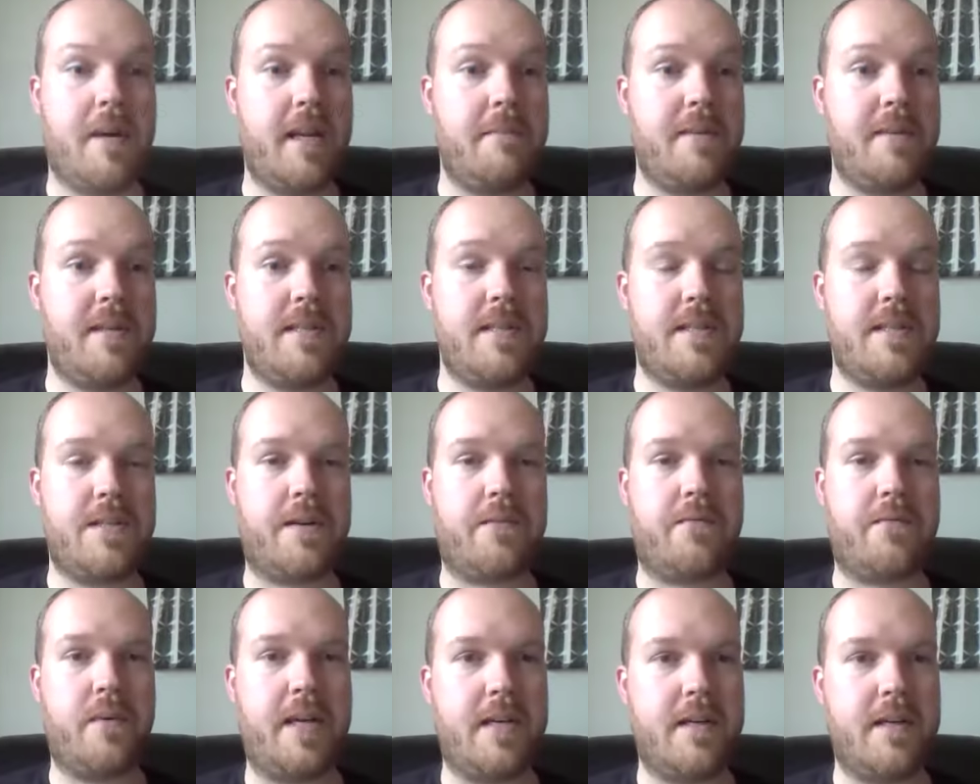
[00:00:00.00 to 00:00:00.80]
Jeff
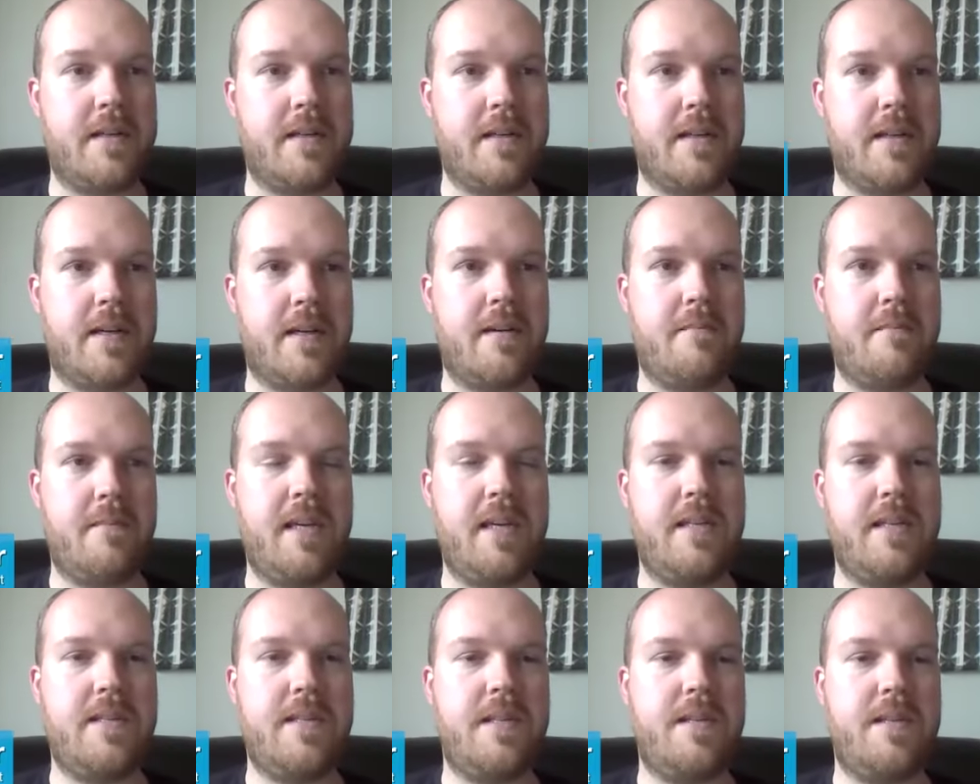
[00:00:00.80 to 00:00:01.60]
Weller. I'm a
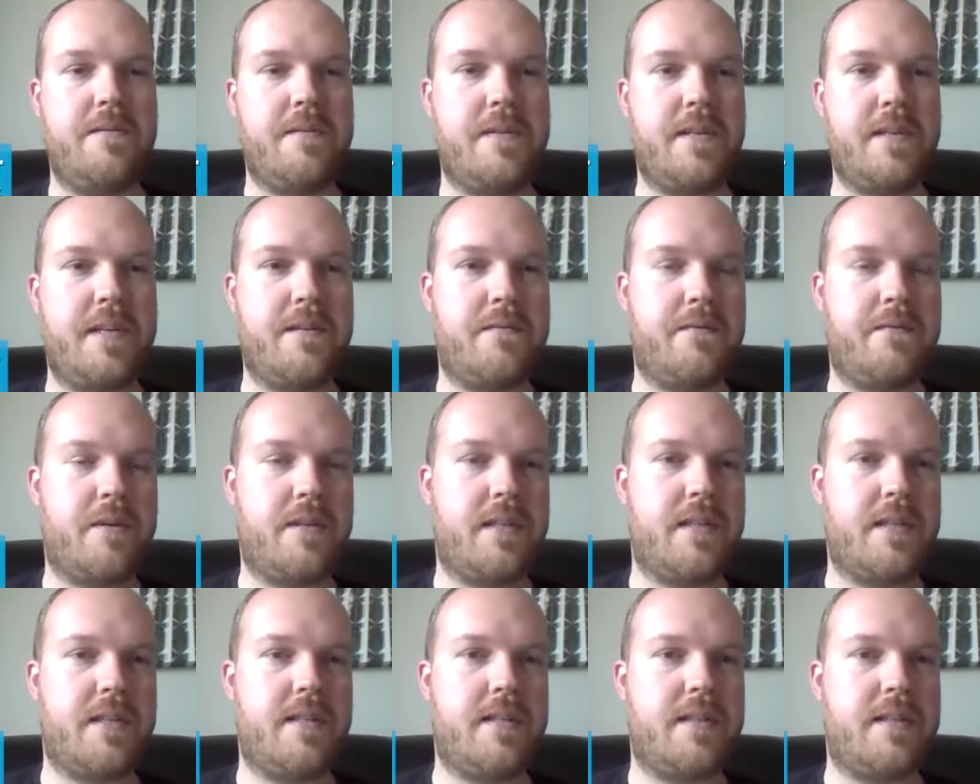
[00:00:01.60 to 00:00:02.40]
Senior Salesforce
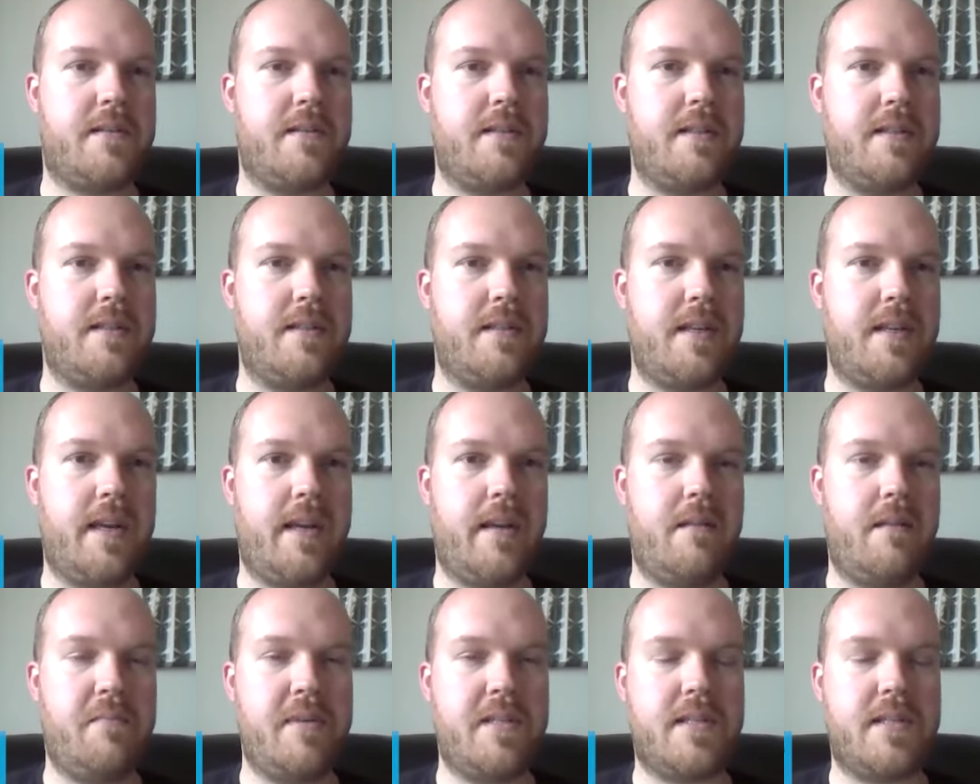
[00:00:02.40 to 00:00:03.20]
Consultant and
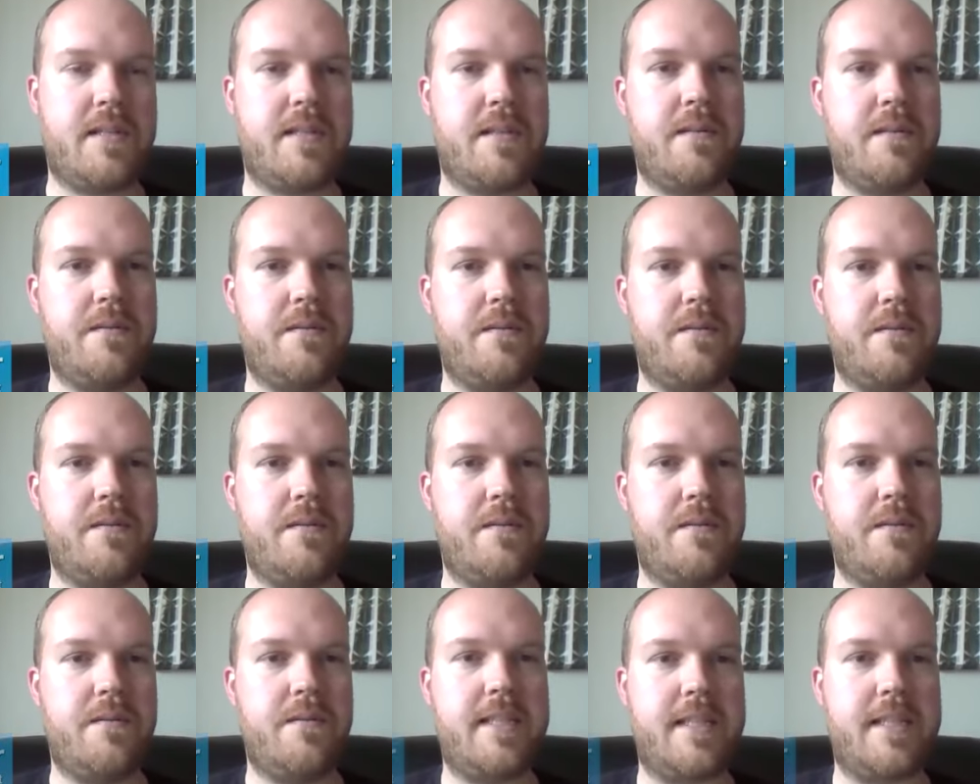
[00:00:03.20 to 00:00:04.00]
Business Solution
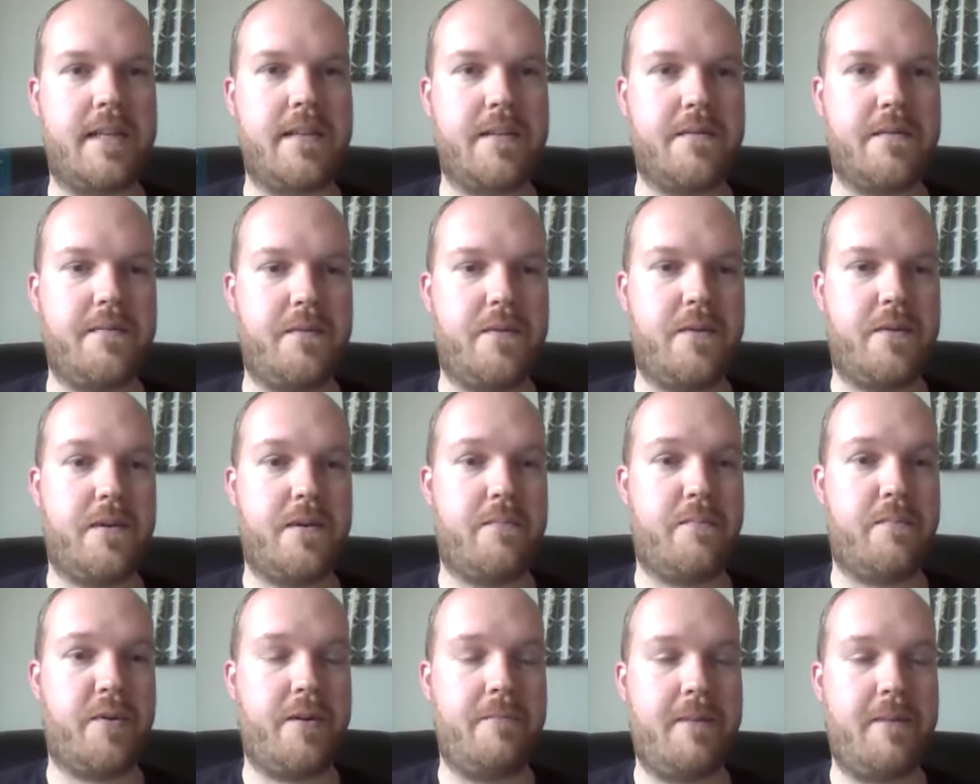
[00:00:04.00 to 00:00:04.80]
Architect for
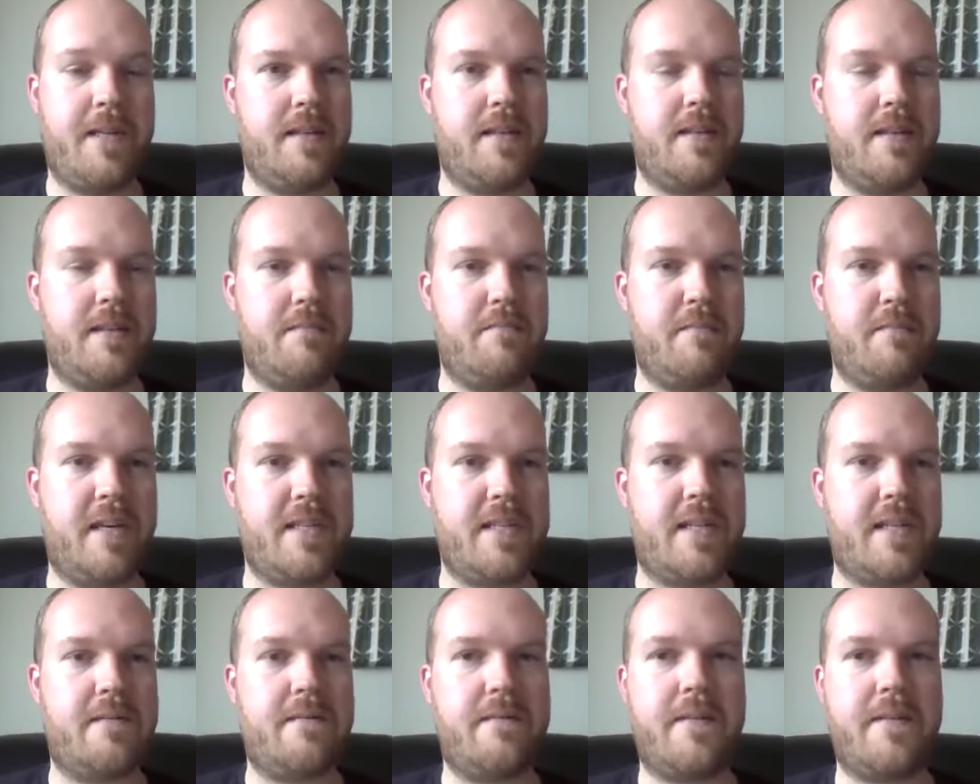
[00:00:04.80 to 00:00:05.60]
Breama, based out
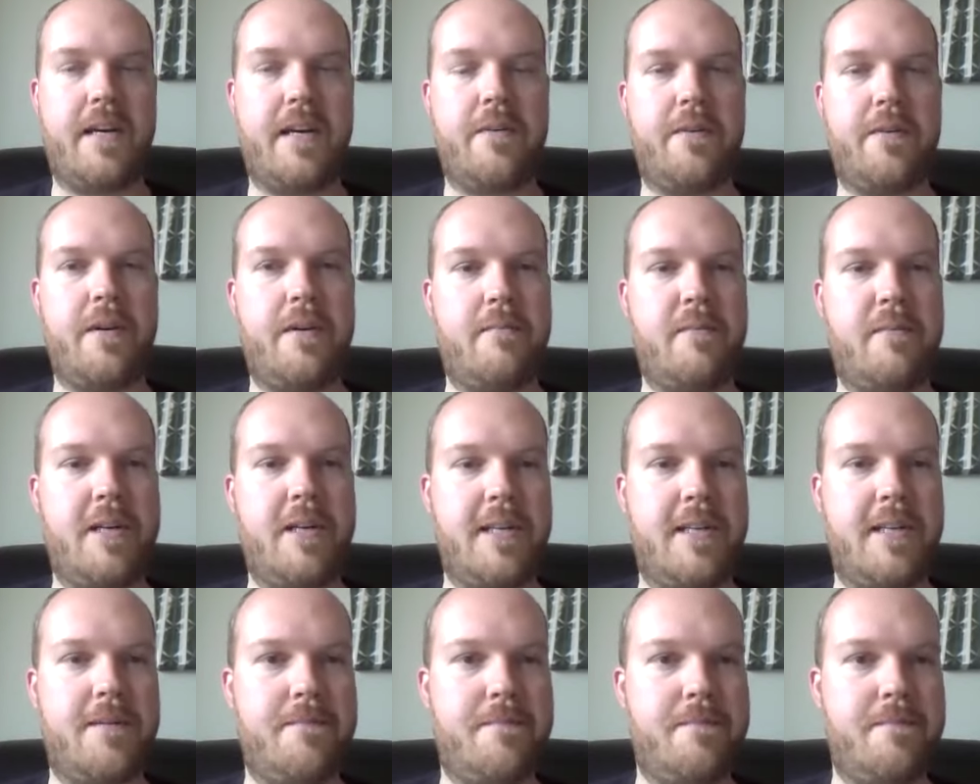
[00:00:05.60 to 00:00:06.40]
of Calgary, Alberta.
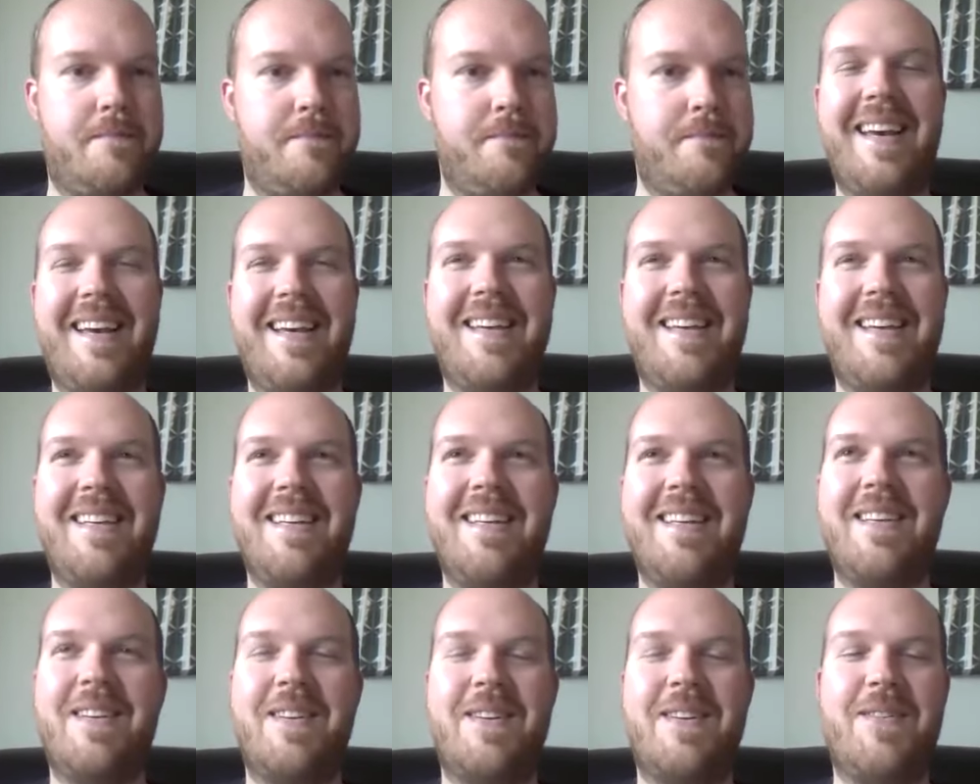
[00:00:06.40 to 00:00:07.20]

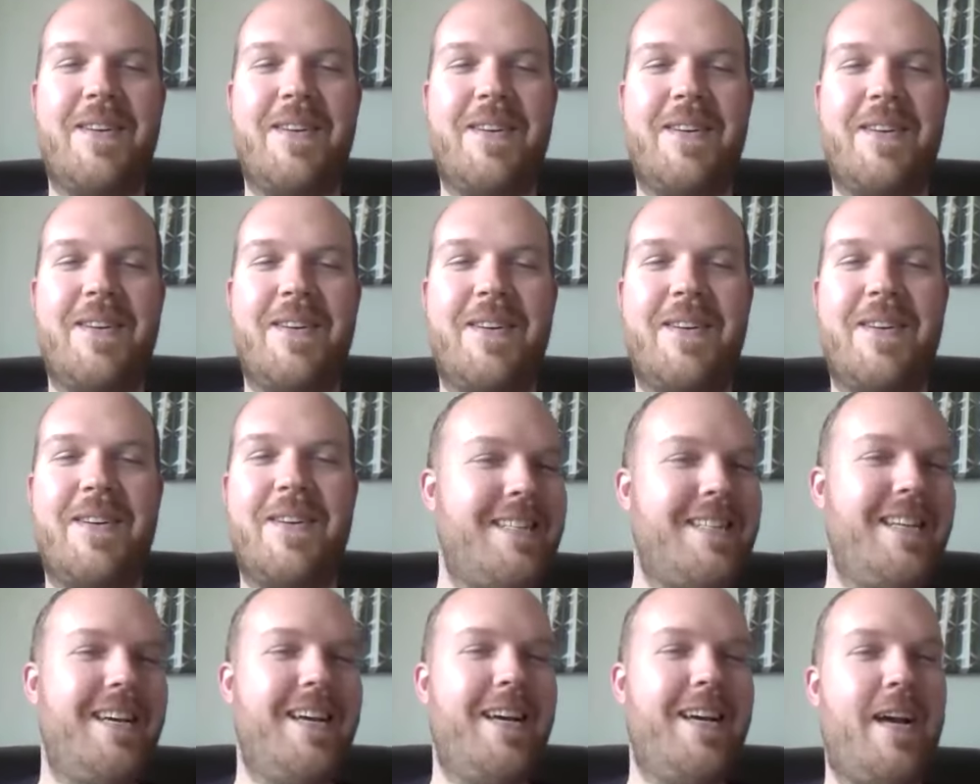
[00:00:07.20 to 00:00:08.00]
Great
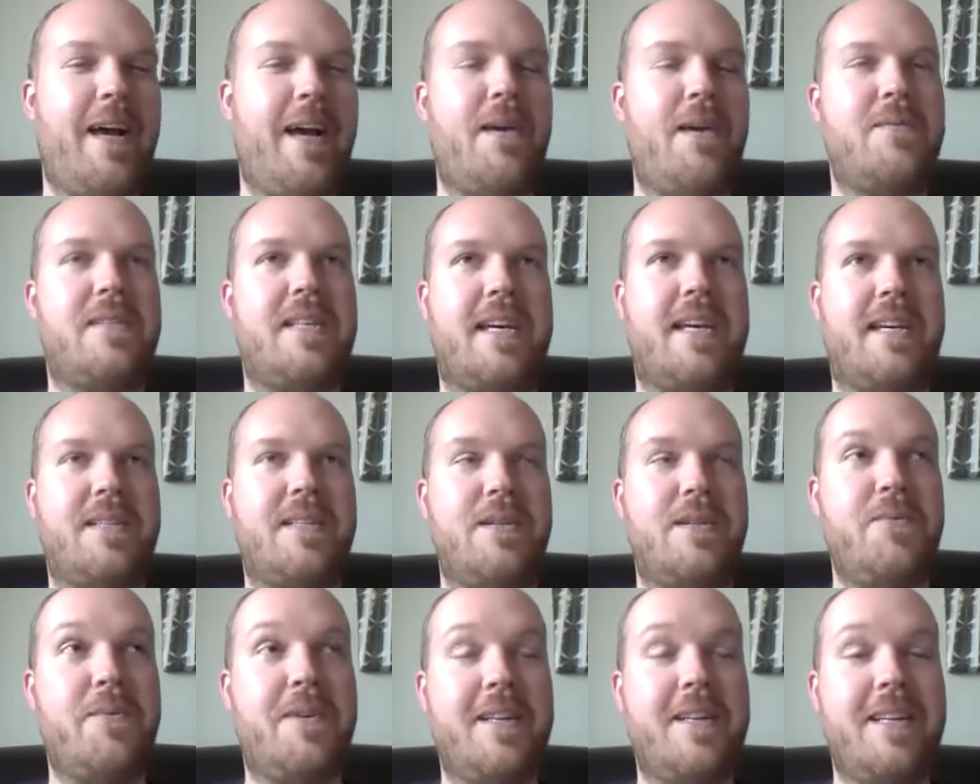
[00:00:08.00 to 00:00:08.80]
question. I was
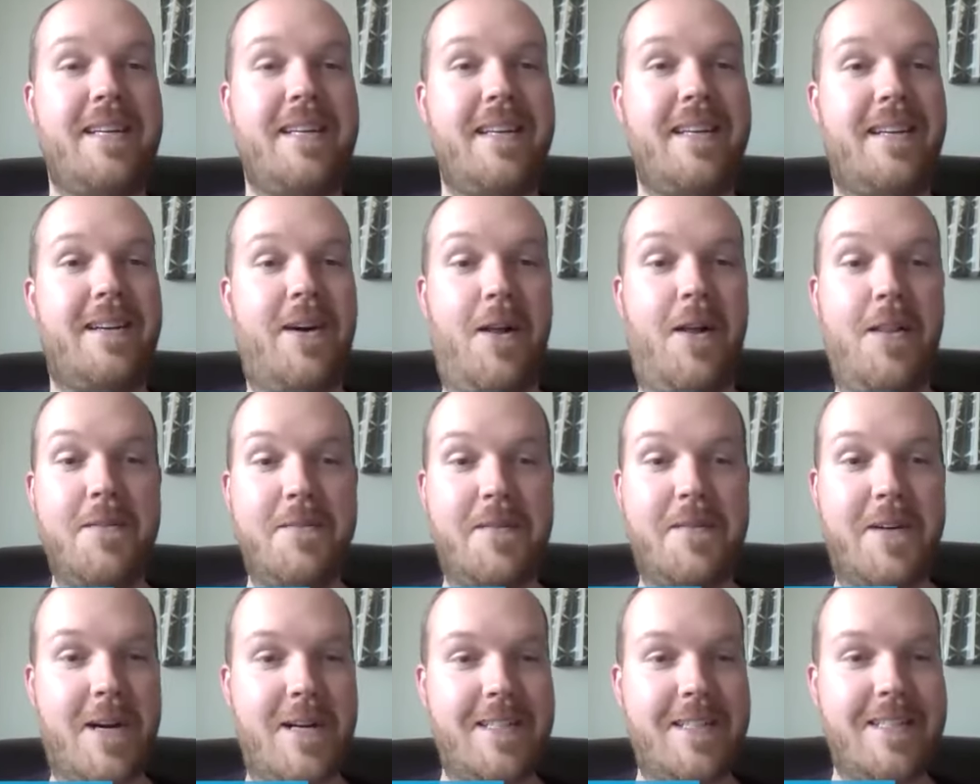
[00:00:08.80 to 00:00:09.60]
actually working at
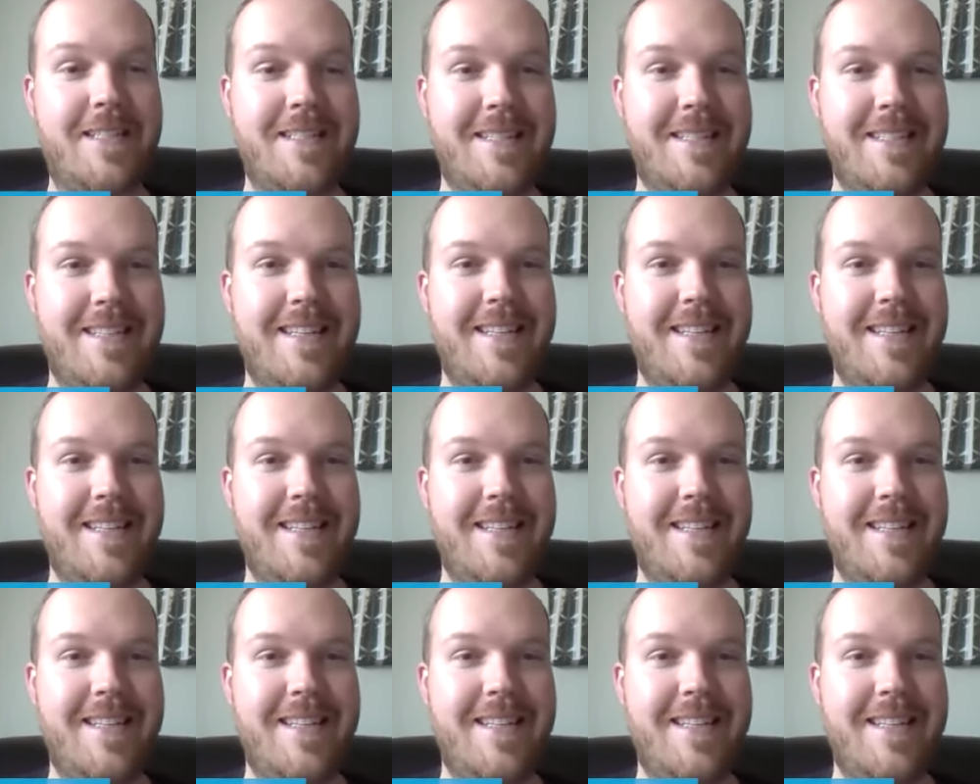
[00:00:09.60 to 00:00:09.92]
Olive Garden,